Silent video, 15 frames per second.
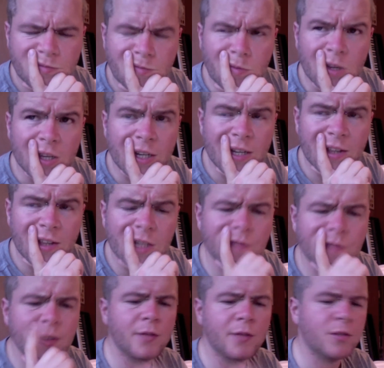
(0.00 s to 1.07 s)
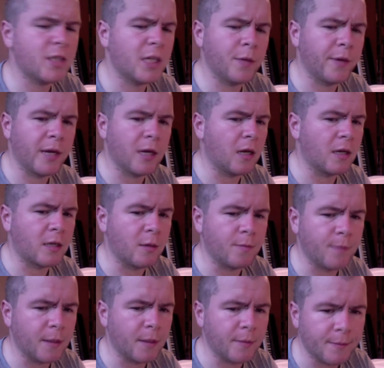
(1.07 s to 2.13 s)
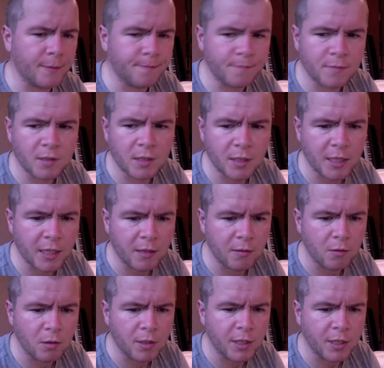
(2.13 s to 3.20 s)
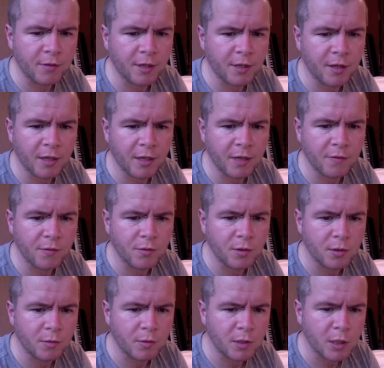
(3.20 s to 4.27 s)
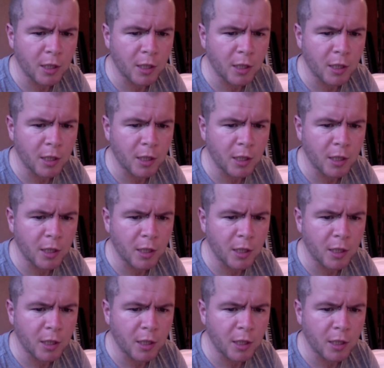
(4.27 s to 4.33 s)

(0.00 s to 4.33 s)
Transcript: Can I think of any others? Anyway, I'll, go, I'll be sitting here all day trying to think of those other ones.